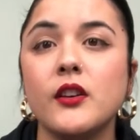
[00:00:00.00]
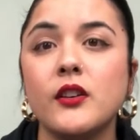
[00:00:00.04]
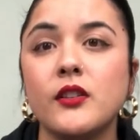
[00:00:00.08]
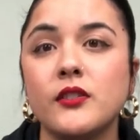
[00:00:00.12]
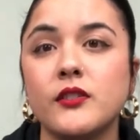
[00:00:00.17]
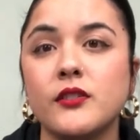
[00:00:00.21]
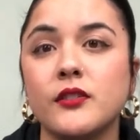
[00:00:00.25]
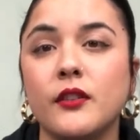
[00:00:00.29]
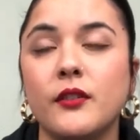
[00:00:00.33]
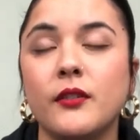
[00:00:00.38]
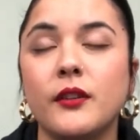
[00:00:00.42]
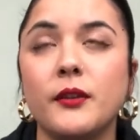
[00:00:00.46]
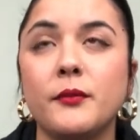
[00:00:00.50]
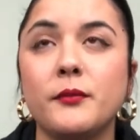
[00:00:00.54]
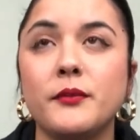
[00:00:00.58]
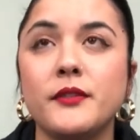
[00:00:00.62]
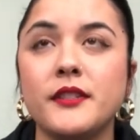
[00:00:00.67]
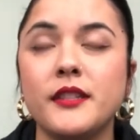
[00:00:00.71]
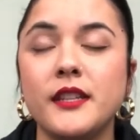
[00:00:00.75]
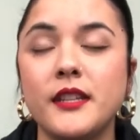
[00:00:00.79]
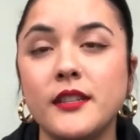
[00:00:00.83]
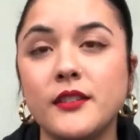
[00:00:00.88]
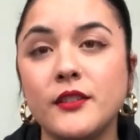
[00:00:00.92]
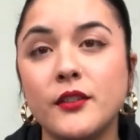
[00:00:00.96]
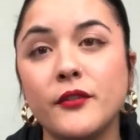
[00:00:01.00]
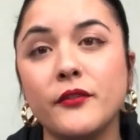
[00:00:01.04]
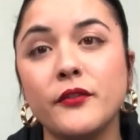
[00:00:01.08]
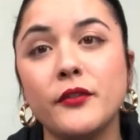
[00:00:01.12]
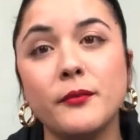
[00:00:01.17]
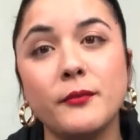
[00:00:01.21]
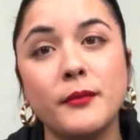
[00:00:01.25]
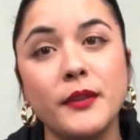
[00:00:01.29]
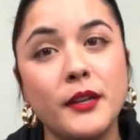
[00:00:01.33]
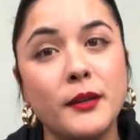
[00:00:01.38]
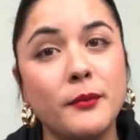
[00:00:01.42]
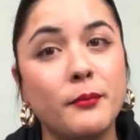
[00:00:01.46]
So it was easier
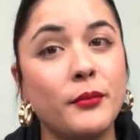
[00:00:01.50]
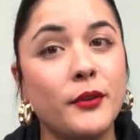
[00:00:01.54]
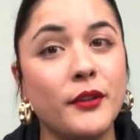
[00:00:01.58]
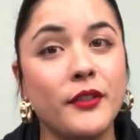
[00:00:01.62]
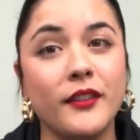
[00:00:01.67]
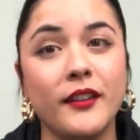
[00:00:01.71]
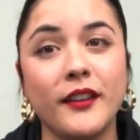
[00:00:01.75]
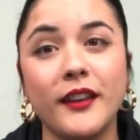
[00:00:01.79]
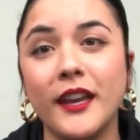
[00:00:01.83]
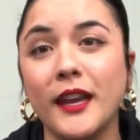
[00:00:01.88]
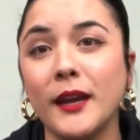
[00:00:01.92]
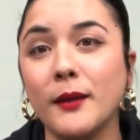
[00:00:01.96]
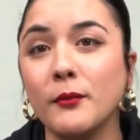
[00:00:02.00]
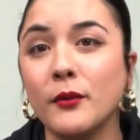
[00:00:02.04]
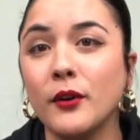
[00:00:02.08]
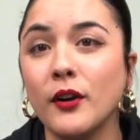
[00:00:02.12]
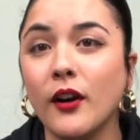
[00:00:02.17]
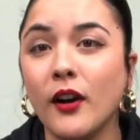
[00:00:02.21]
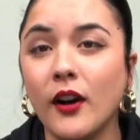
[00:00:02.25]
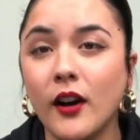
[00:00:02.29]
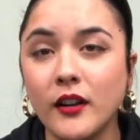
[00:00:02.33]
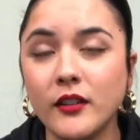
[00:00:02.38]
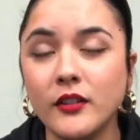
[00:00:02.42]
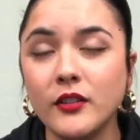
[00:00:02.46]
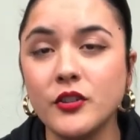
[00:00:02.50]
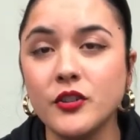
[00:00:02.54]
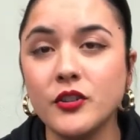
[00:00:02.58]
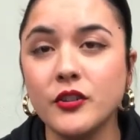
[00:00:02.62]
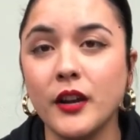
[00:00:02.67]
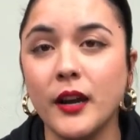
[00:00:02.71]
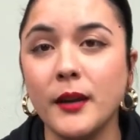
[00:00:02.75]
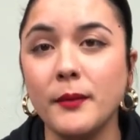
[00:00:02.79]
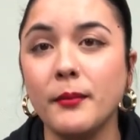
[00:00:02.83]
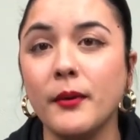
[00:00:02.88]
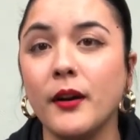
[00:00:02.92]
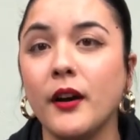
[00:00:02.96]
for me to put the camera on the
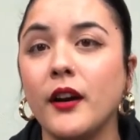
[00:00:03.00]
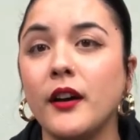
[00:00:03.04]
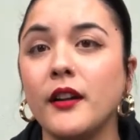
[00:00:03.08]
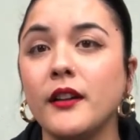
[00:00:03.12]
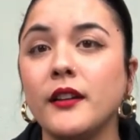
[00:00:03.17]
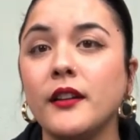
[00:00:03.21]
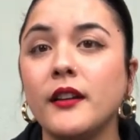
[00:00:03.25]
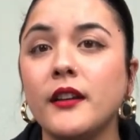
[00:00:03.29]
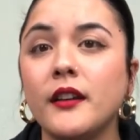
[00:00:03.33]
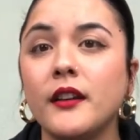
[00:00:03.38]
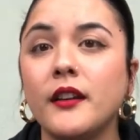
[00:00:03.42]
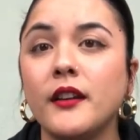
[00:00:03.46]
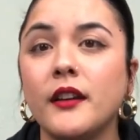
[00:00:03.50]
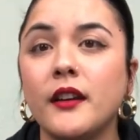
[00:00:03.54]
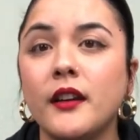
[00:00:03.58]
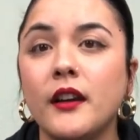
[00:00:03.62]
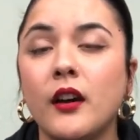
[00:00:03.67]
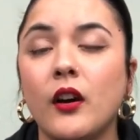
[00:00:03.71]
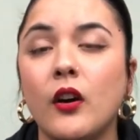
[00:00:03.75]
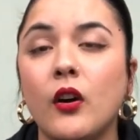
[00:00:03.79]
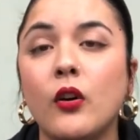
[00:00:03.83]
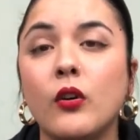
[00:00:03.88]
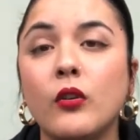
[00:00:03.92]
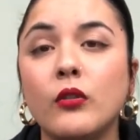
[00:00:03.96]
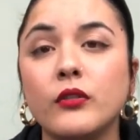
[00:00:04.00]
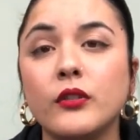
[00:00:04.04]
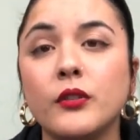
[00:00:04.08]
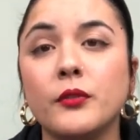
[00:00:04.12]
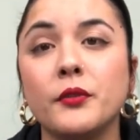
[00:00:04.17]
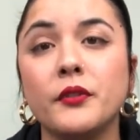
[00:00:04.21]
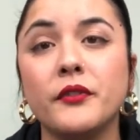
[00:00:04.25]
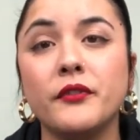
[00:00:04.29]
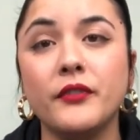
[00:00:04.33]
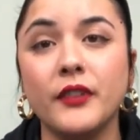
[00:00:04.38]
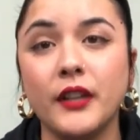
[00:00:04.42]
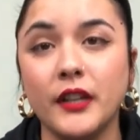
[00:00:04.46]
tripod, hold the
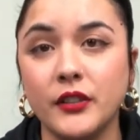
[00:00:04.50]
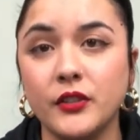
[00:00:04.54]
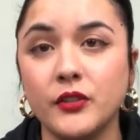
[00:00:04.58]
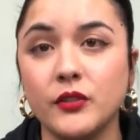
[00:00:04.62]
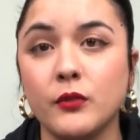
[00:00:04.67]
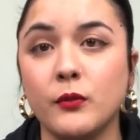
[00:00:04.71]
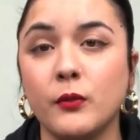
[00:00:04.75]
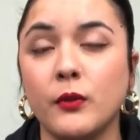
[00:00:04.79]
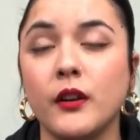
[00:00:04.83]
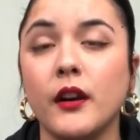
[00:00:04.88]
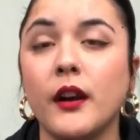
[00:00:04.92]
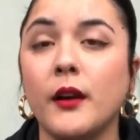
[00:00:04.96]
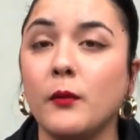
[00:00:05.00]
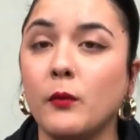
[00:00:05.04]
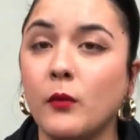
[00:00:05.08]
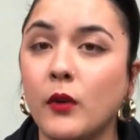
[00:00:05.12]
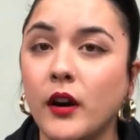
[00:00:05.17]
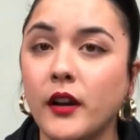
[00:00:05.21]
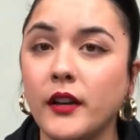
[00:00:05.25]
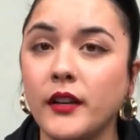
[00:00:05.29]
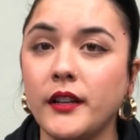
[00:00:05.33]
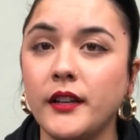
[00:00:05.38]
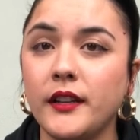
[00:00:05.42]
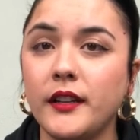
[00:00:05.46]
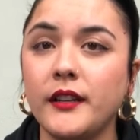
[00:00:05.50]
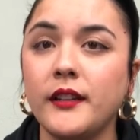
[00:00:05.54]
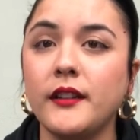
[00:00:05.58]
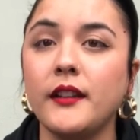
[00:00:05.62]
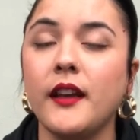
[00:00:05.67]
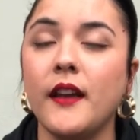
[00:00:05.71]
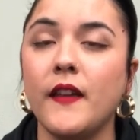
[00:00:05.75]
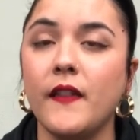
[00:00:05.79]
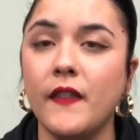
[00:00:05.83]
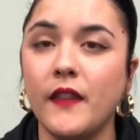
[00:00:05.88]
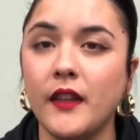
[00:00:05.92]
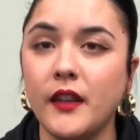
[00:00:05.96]
reflector where I wanted
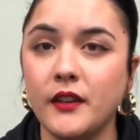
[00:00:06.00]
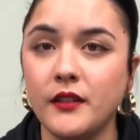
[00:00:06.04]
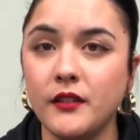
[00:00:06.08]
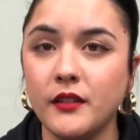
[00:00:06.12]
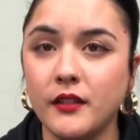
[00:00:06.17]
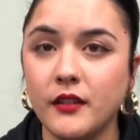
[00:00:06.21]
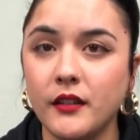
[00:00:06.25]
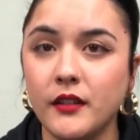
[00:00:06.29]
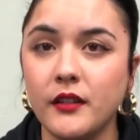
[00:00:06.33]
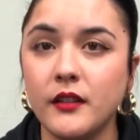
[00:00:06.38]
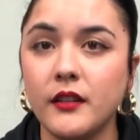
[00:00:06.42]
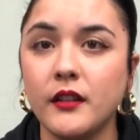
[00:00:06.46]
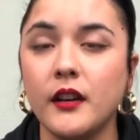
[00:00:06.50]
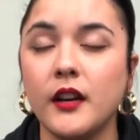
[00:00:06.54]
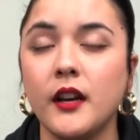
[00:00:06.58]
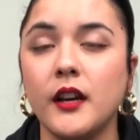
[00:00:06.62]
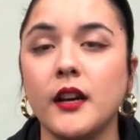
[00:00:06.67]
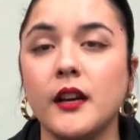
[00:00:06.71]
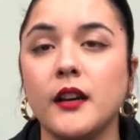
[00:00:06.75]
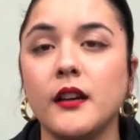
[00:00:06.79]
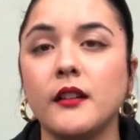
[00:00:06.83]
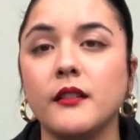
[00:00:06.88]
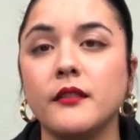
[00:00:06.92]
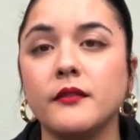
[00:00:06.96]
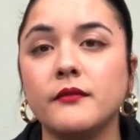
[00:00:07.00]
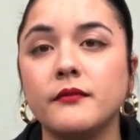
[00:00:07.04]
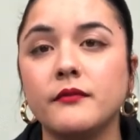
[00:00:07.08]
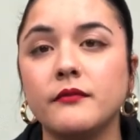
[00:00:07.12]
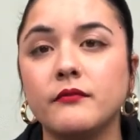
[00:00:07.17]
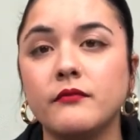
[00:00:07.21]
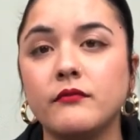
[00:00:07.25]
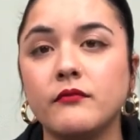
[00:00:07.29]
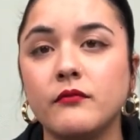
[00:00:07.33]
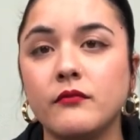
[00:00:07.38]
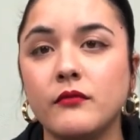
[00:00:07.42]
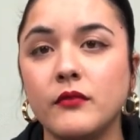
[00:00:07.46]
it, and then uh,
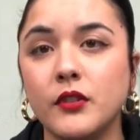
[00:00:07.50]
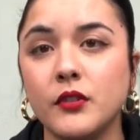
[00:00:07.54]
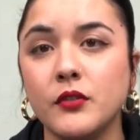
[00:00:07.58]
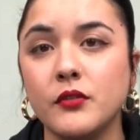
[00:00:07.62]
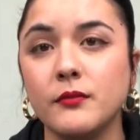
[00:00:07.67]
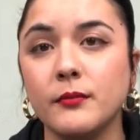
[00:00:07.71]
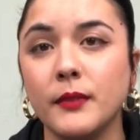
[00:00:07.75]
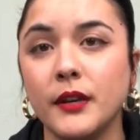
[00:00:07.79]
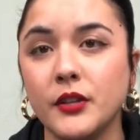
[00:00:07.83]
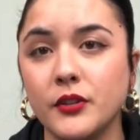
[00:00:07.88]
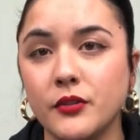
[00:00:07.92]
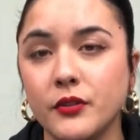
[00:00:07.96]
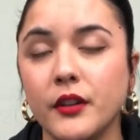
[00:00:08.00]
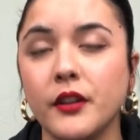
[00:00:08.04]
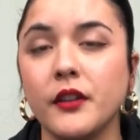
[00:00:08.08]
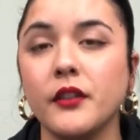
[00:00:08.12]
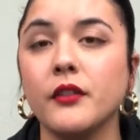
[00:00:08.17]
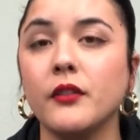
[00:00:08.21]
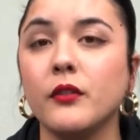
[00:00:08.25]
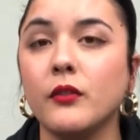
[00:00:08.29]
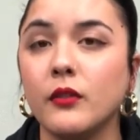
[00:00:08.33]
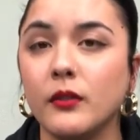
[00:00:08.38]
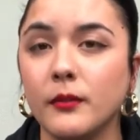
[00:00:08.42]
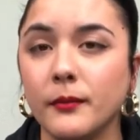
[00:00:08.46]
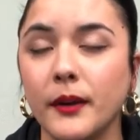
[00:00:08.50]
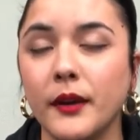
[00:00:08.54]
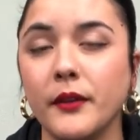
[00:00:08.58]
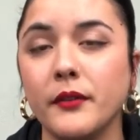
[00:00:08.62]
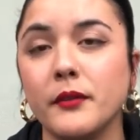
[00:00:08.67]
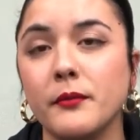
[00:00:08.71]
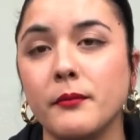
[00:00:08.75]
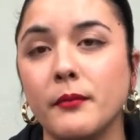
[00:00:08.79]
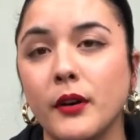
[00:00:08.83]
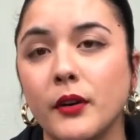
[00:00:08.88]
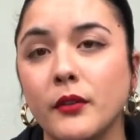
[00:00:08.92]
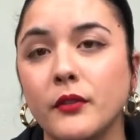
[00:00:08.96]
use my trigger or my
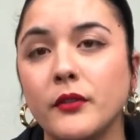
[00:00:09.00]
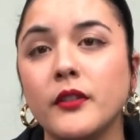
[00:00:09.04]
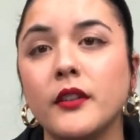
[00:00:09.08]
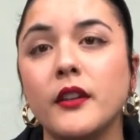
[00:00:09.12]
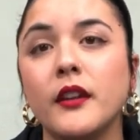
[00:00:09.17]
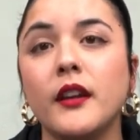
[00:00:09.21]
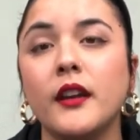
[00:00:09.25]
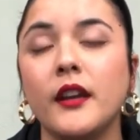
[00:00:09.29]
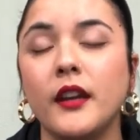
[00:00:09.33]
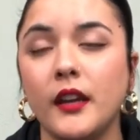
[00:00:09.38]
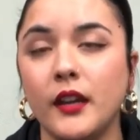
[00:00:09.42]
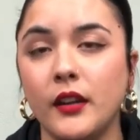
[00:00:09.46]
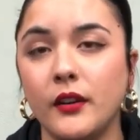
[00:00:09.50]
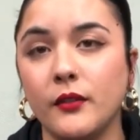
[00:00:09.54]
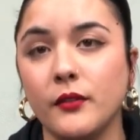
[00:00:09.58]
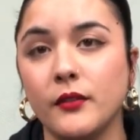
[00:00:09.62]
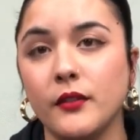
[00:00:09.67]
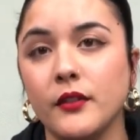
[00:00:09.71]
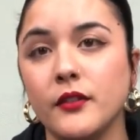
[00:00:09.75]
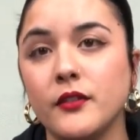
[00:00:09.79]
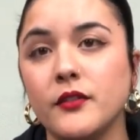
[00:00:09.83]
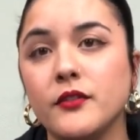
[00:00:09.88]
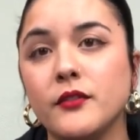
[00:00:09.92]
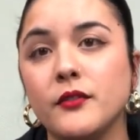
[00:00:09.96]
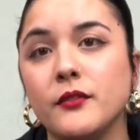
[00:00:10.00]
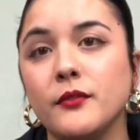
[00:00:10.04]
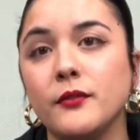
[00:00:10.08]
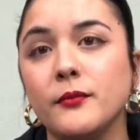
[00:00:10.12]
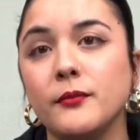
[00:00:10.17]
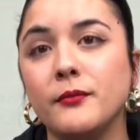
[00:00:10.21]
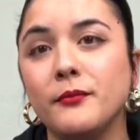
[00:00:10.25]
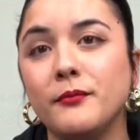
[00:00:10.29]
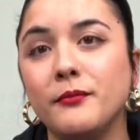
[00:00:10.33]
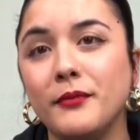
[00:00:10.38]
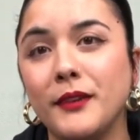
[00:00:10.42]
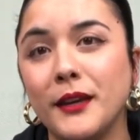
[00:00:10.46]
remote in order to
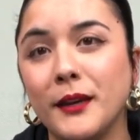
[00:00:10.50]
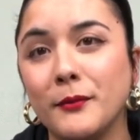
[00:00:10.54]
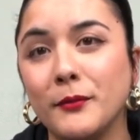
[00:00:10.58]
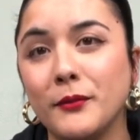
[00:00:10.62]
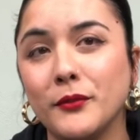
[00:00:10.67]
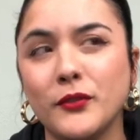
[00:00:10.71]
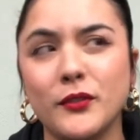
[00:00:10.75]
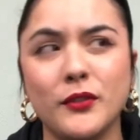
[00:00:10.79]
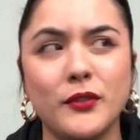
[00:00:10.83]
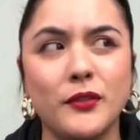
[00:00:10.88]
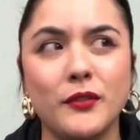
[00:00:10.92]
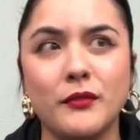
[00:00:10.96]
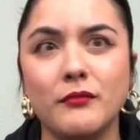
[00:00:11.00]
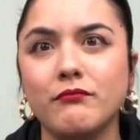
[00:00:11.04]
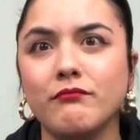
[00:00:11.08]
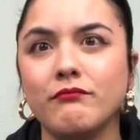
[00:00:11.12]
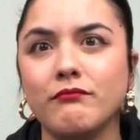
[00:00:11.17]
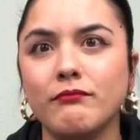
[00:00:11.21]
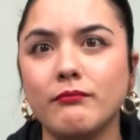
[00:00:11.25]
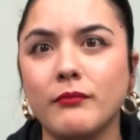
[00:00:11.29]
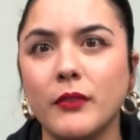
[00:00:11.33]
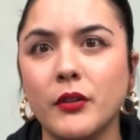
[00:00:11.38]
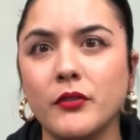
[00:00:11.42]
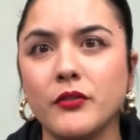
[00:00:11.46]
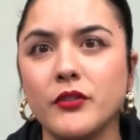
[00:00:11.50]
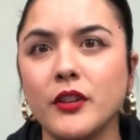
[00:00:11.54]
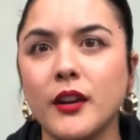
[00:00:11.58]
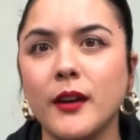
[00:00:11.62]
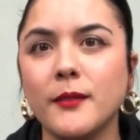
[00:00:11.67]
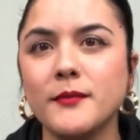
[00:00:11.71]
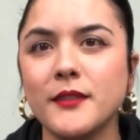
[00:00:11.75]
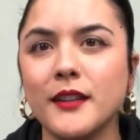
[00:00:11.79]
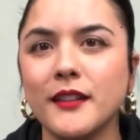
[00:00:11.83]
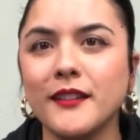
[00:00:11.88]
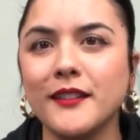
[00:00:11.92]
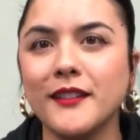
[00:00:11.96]
be able to do both
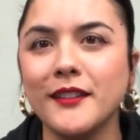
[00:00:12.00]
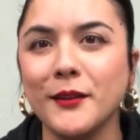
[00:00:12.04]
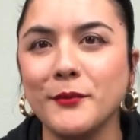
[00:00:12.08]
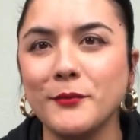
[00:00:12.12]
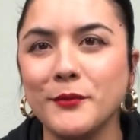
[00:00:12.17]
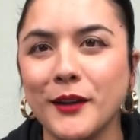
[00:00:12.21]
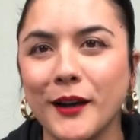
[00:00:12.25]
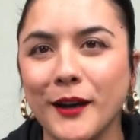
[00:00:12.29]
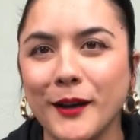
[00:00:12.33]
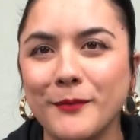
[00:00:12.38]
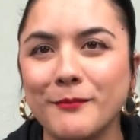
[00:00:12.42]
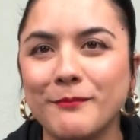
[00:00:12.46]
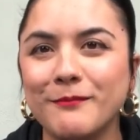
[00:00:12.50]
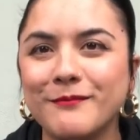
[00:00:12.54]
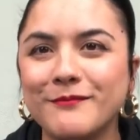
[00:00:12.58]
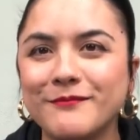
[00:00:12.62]
jobs at the same time.